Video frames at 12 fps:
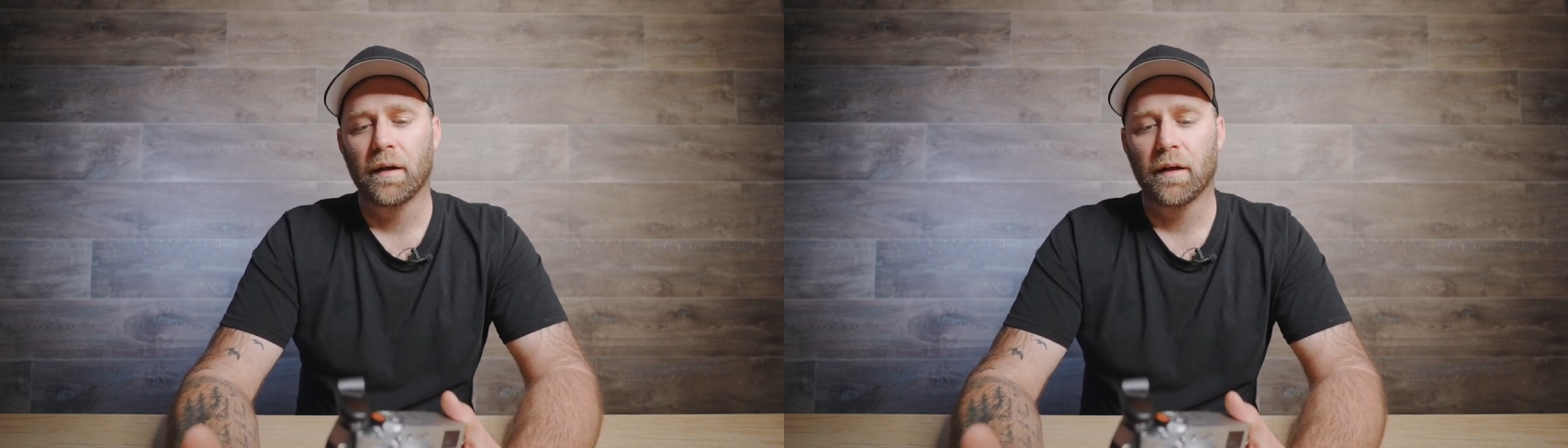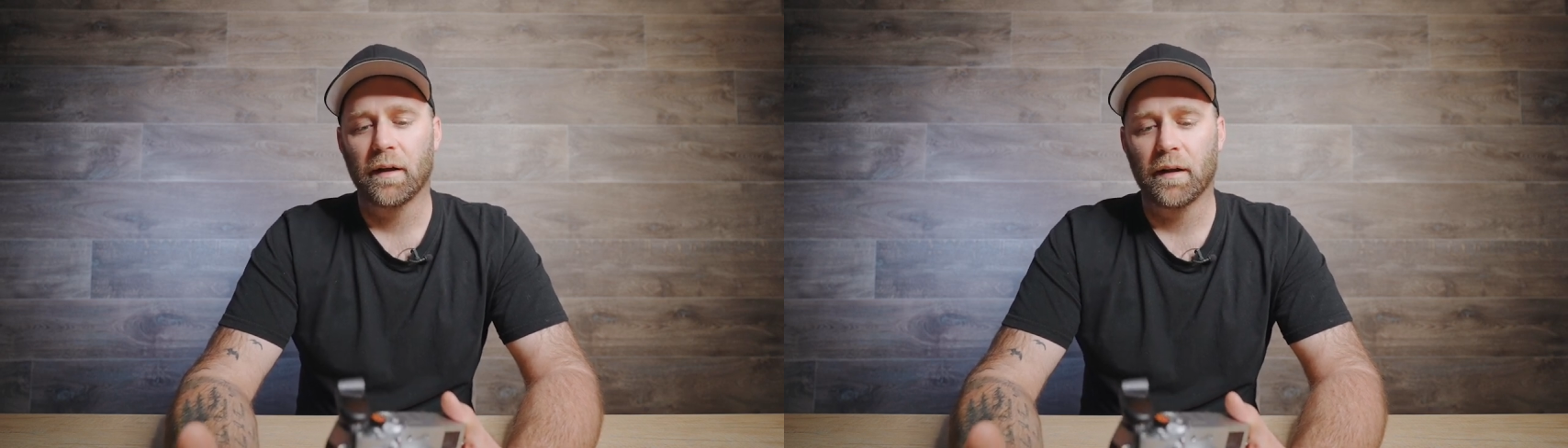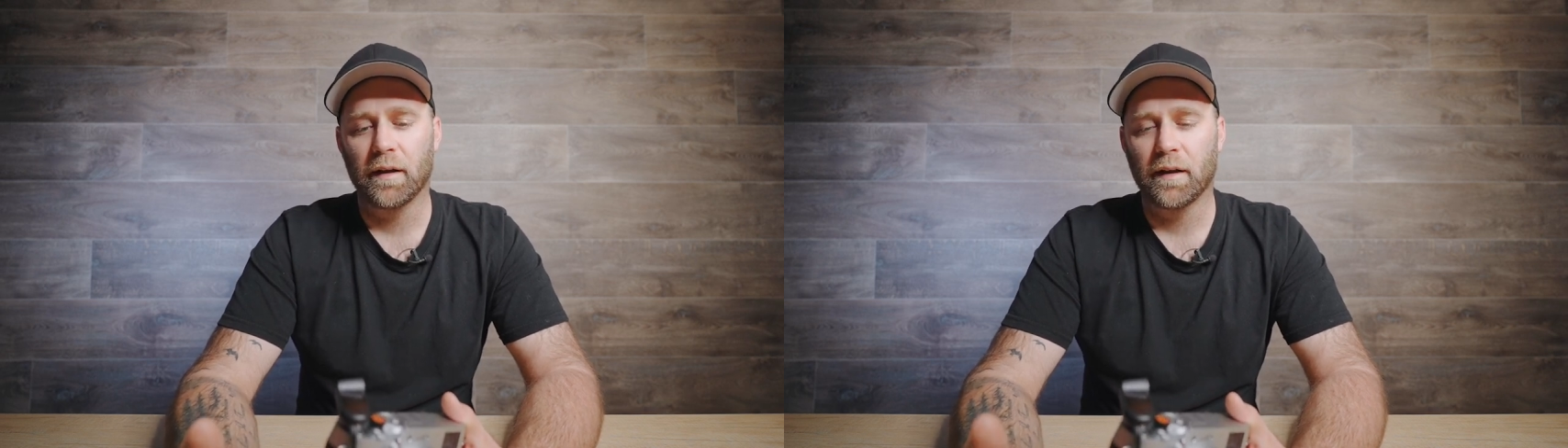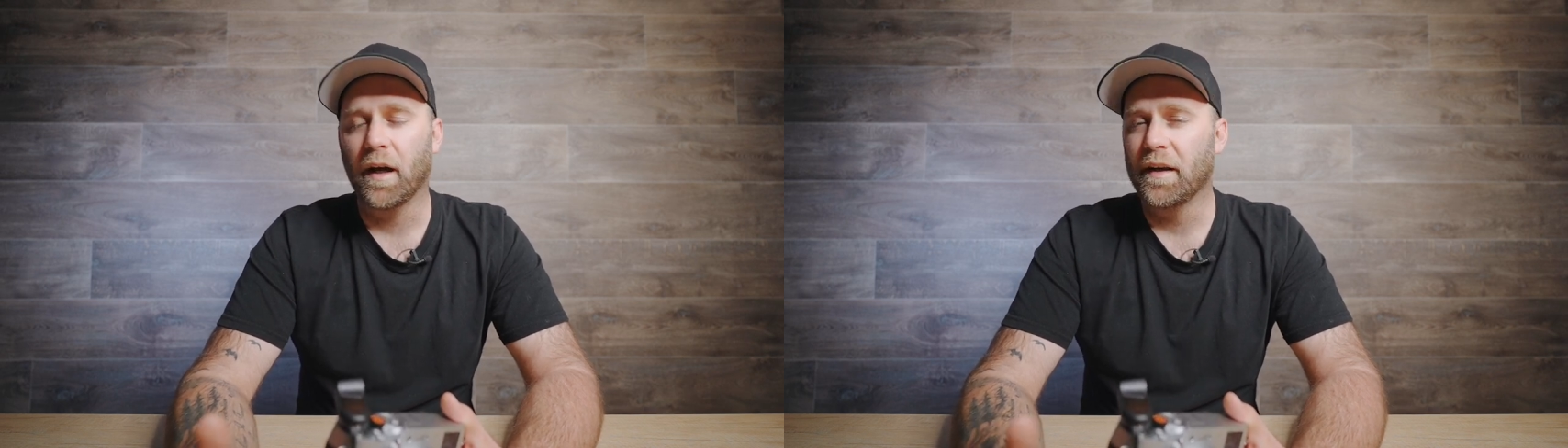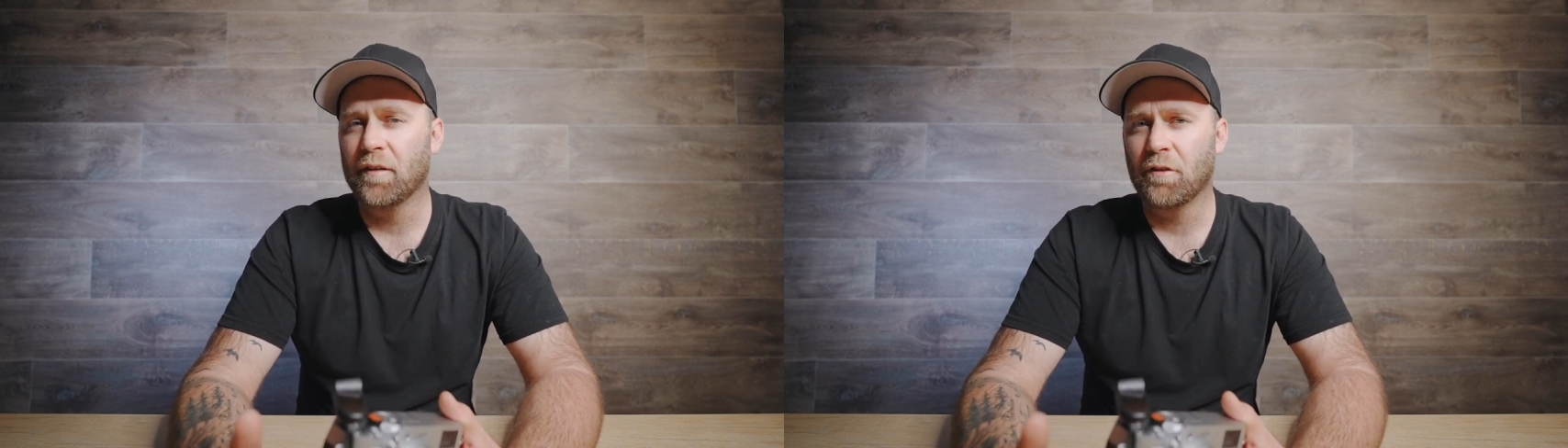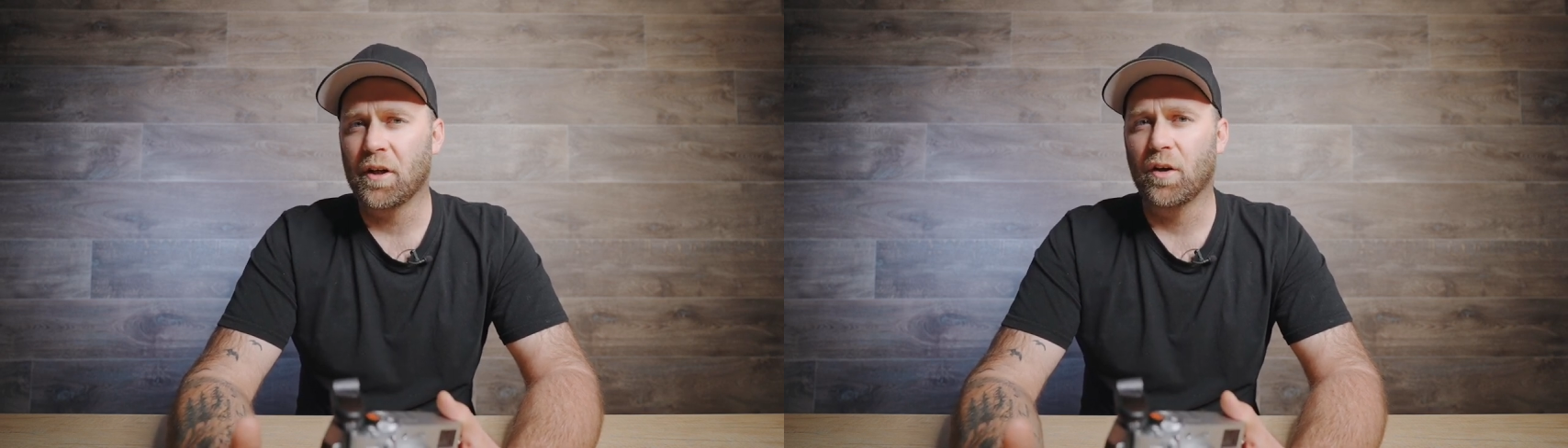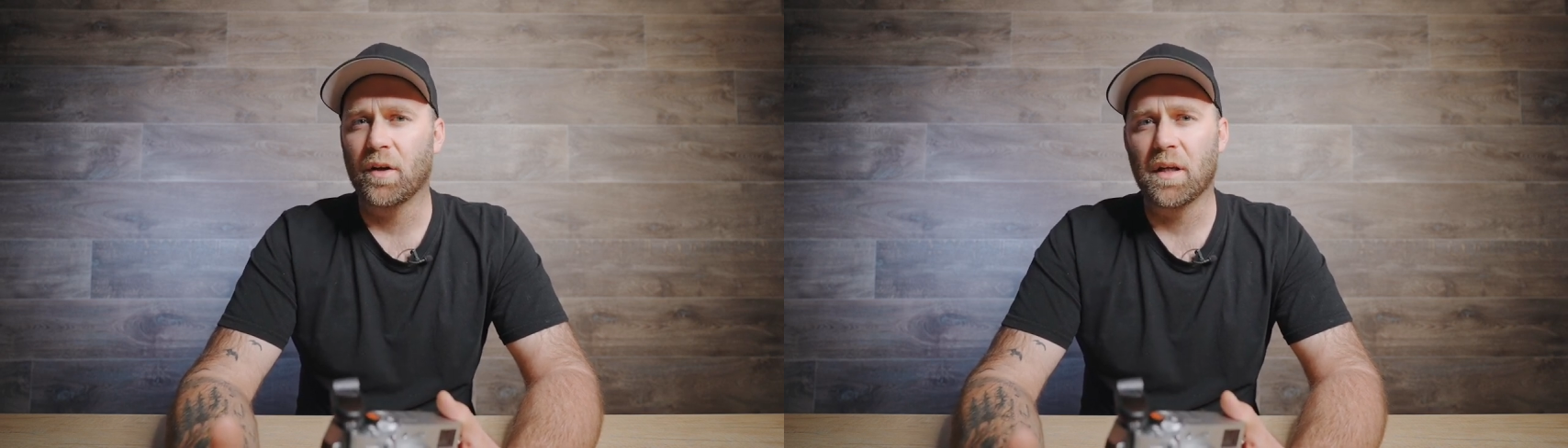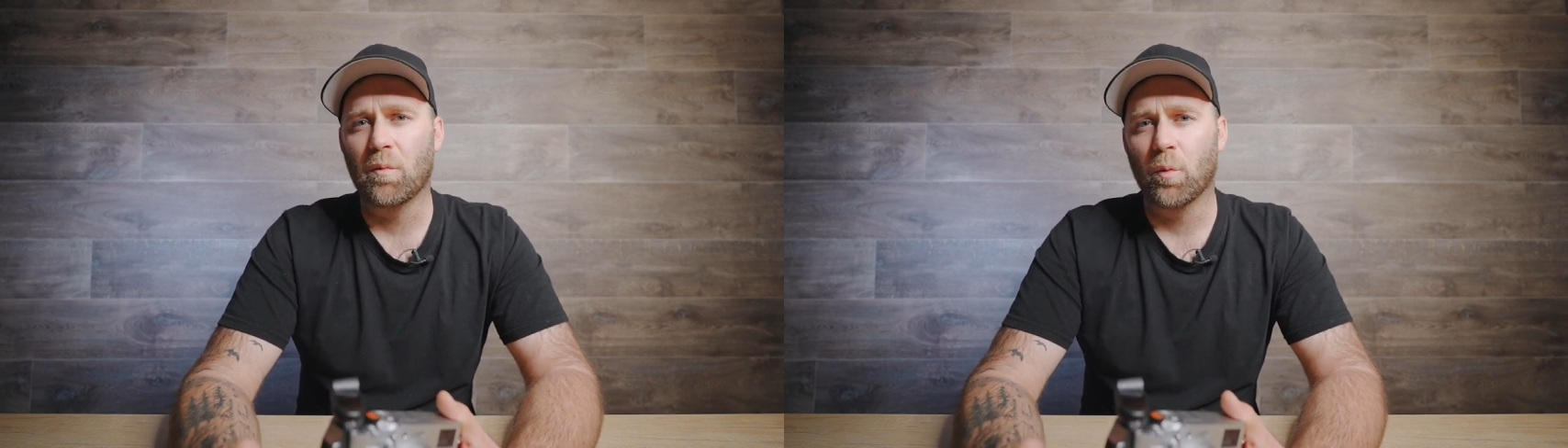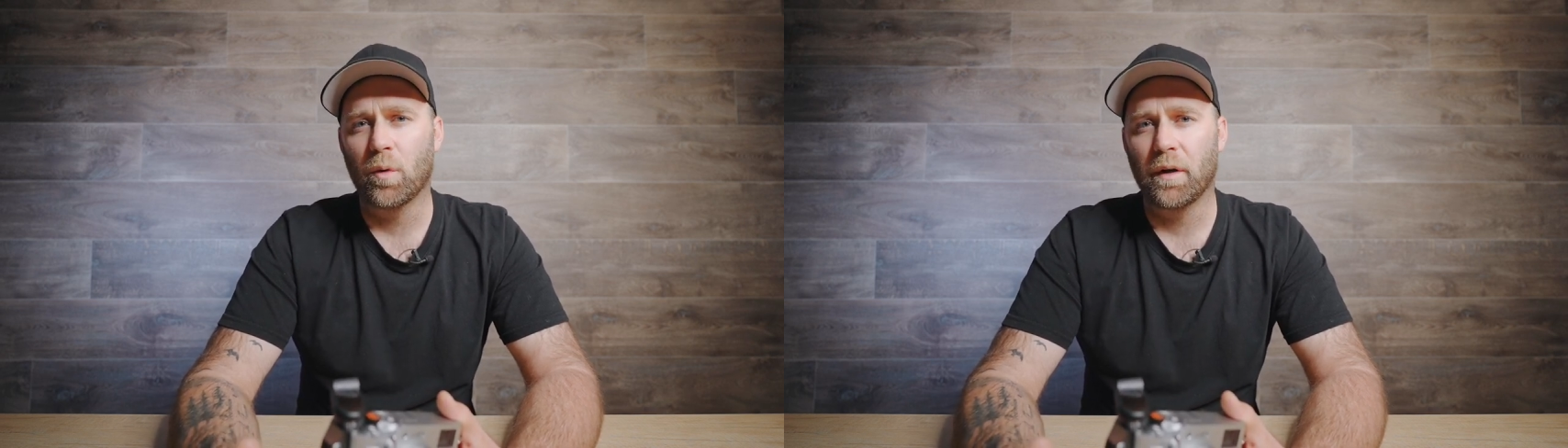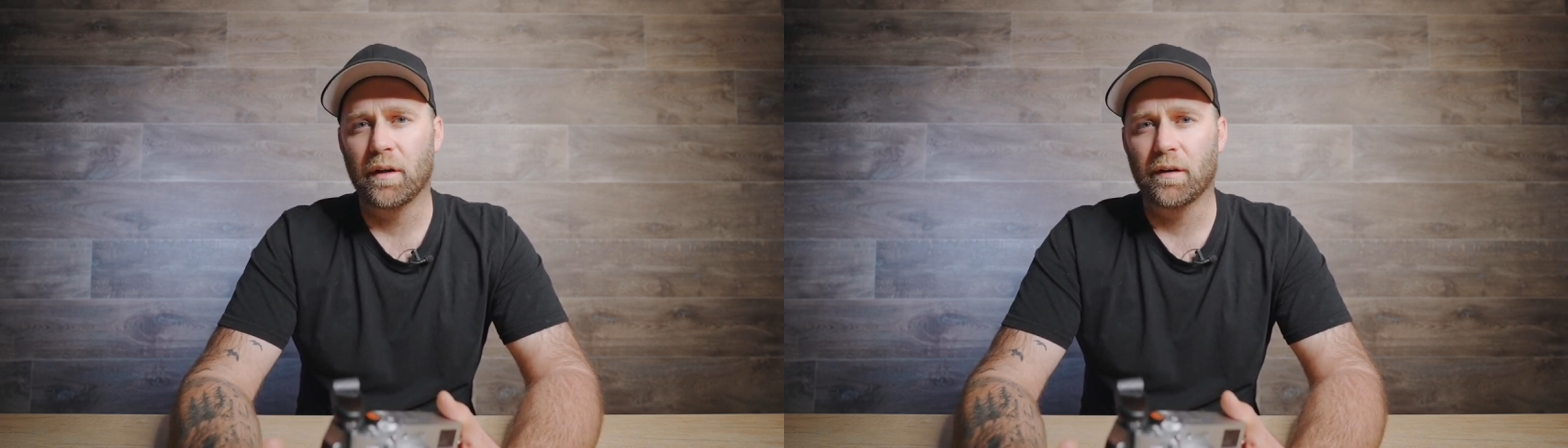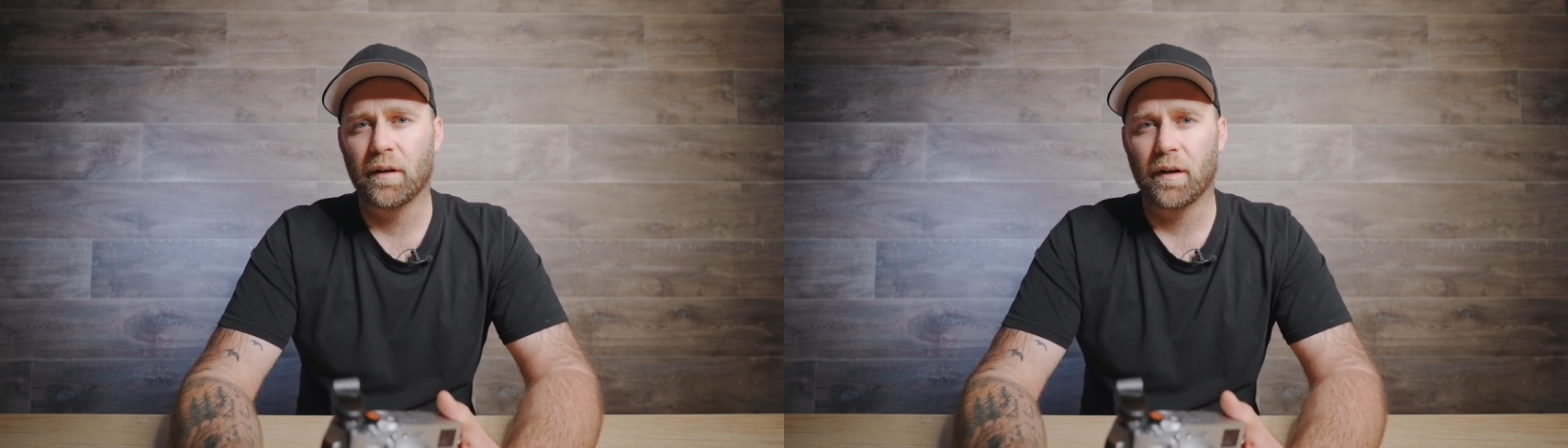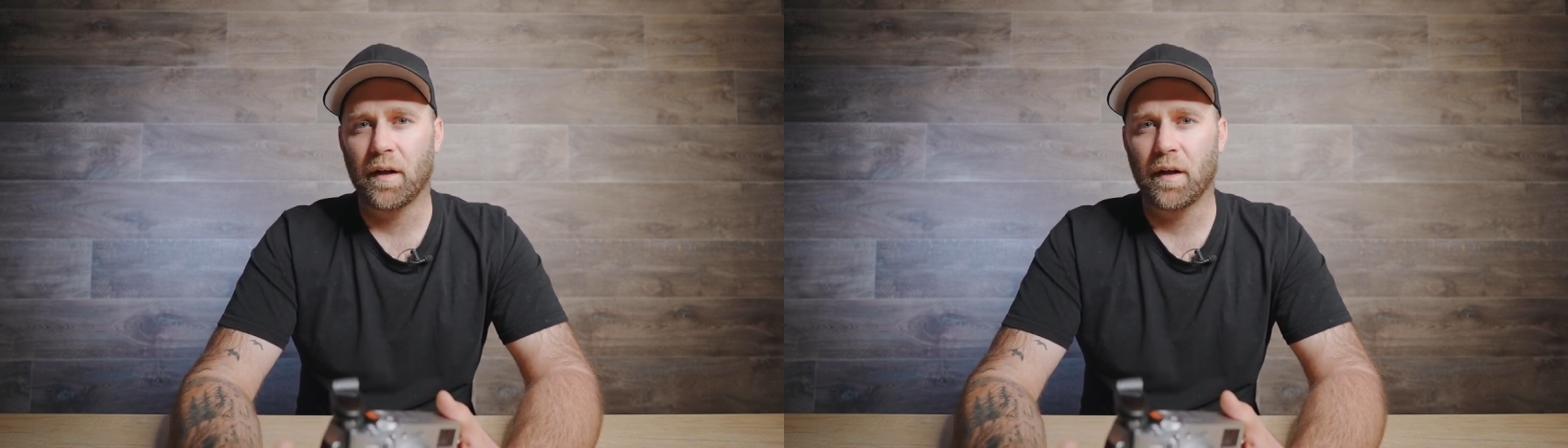I never got any warning on it.